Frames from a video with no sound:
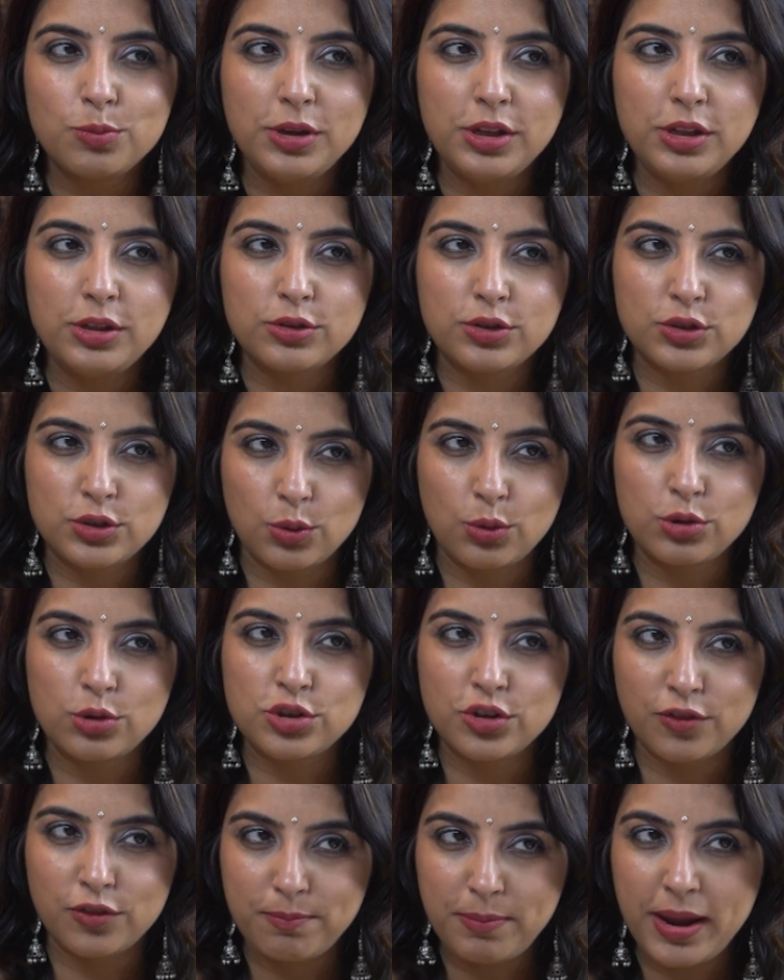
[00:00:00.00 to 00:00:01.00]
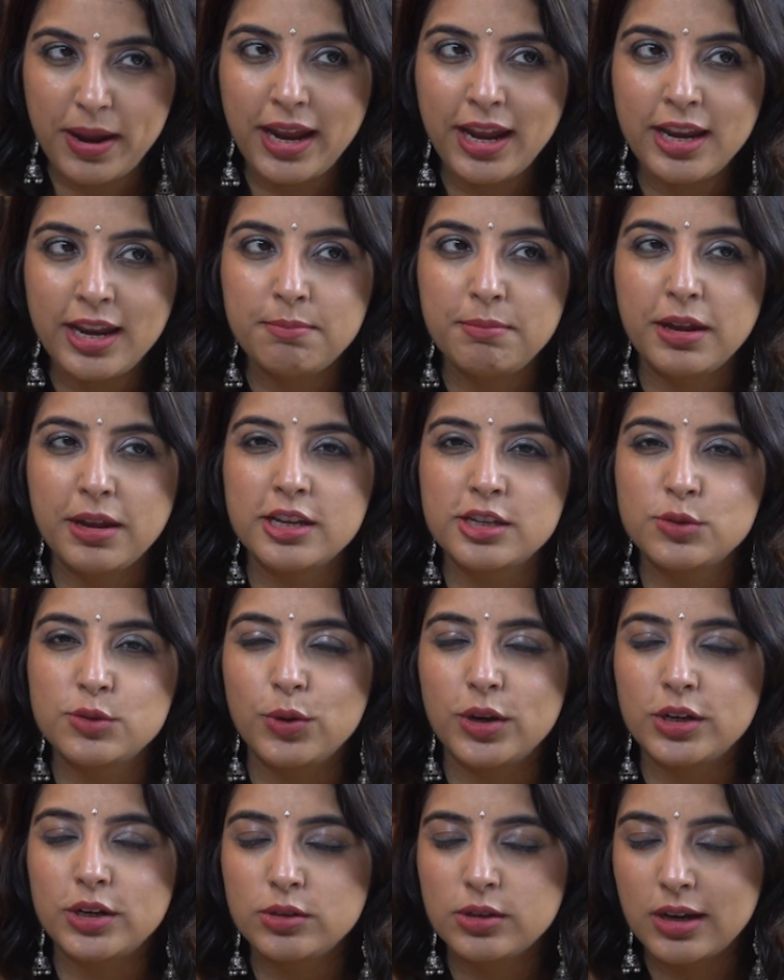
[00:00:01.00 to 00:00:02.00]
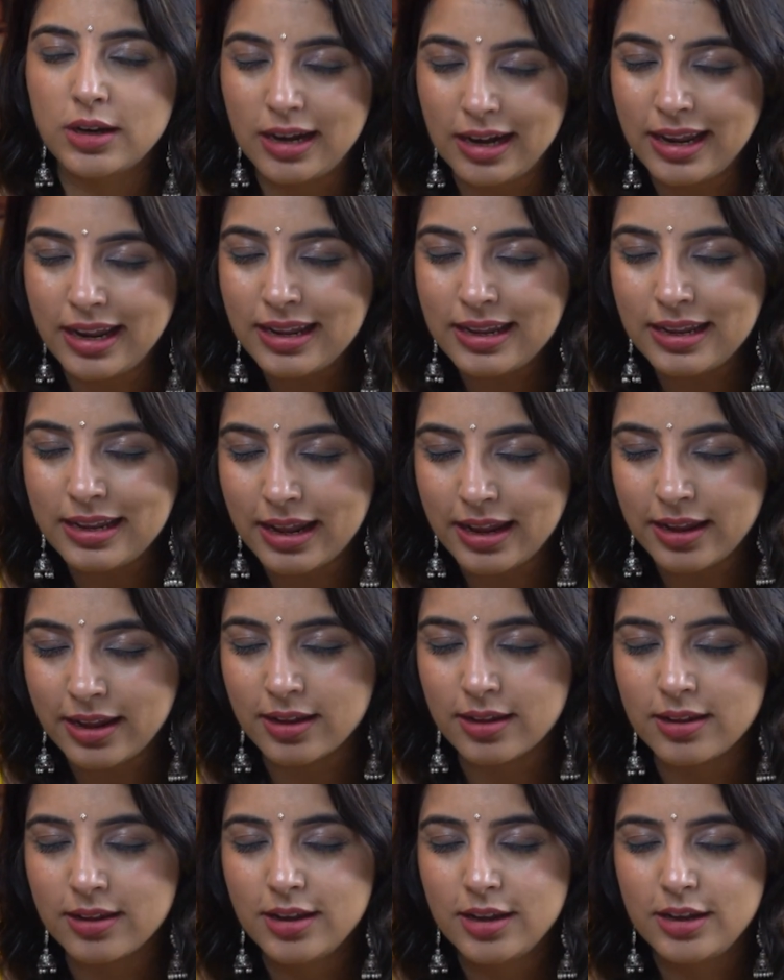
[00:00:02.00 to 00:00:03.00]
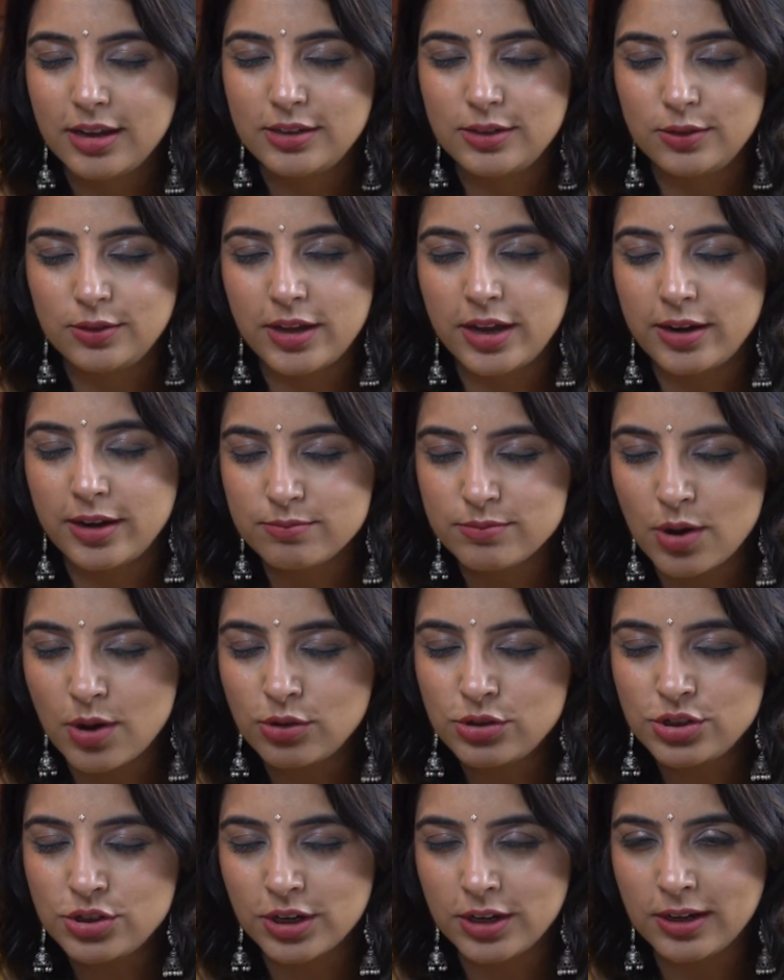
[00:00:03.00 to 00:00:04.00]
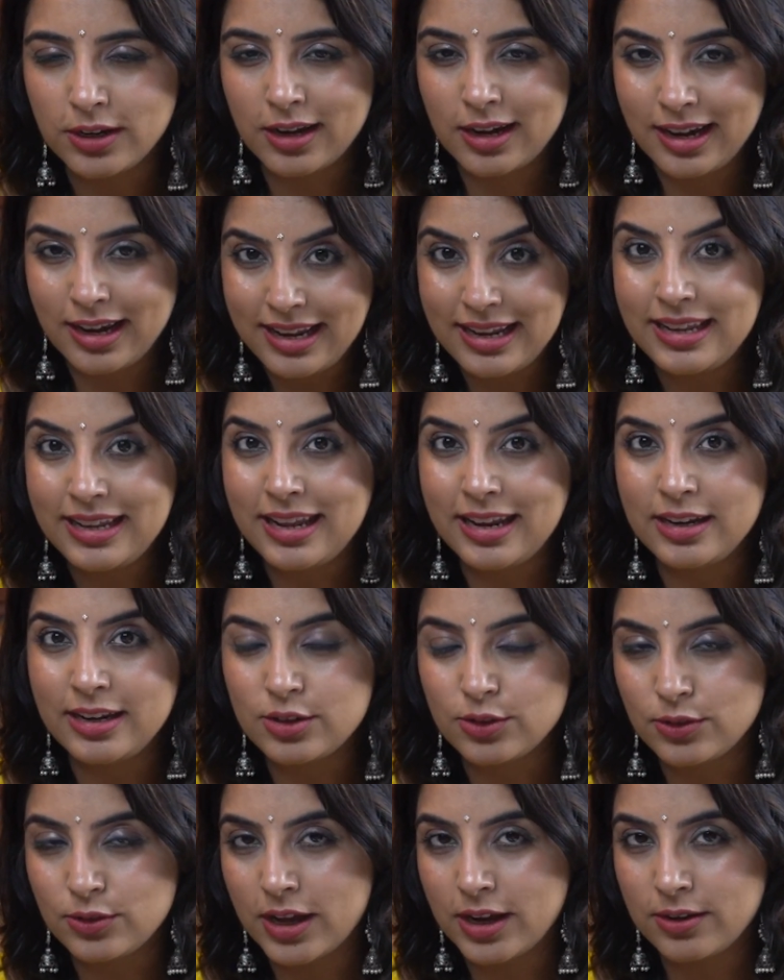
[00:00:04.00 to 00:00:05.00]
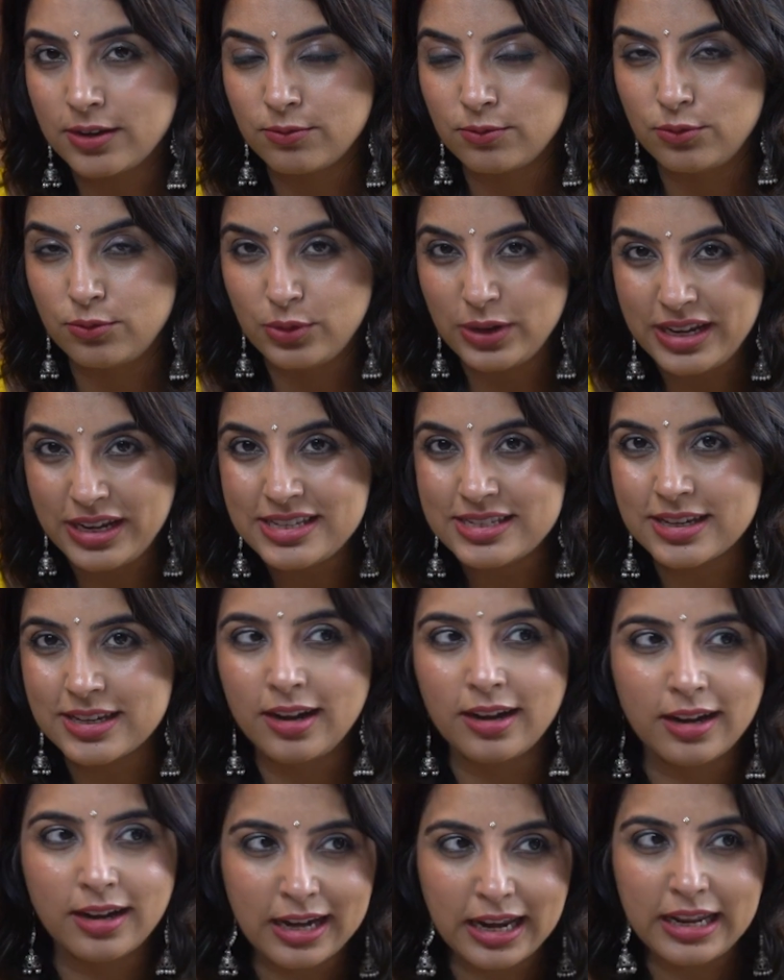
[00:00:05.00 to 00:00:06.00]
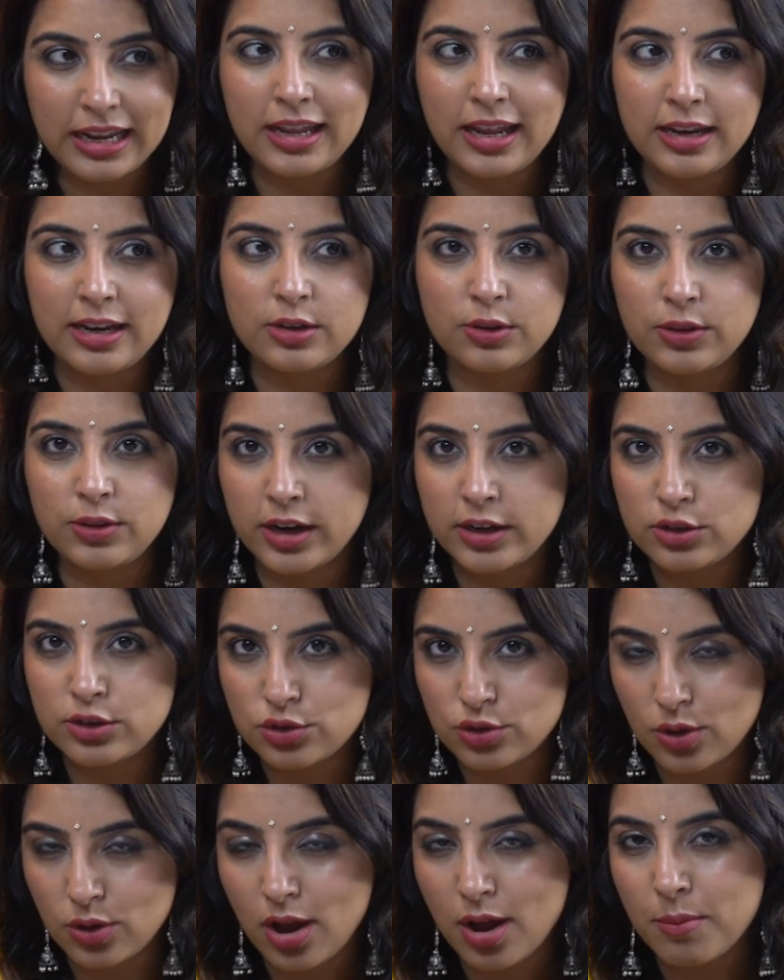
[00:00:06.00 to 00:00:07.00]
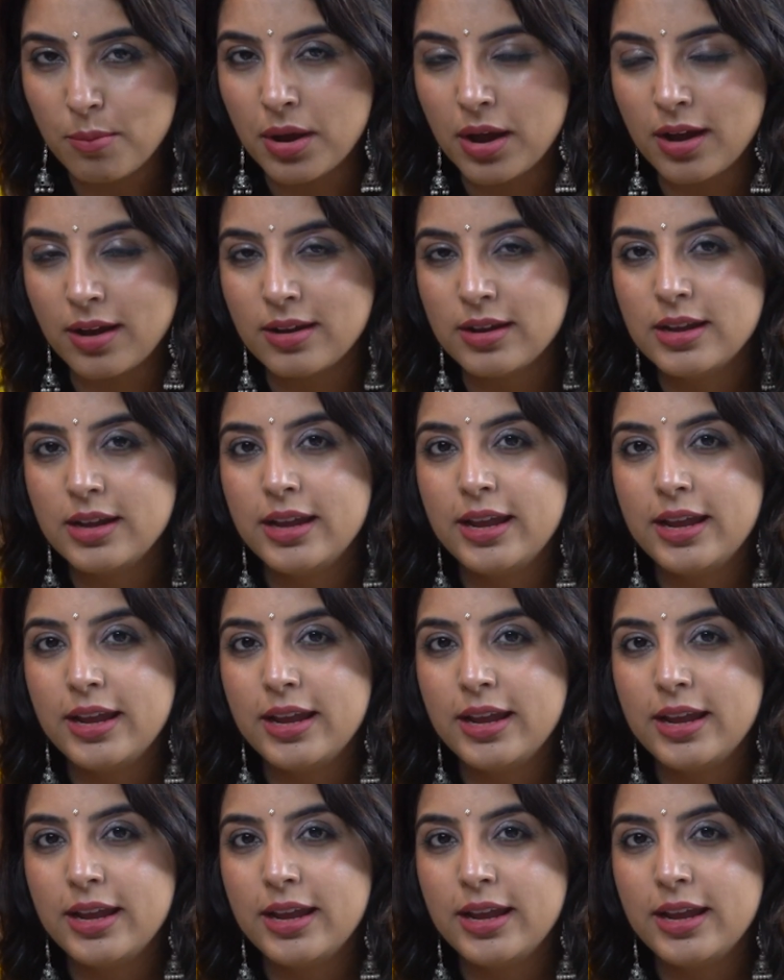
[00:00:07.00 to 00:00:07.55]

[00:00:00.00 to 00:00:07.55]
be the source of pain because we are clinging to that emotion, clinging to that reason, clinging to that trauma.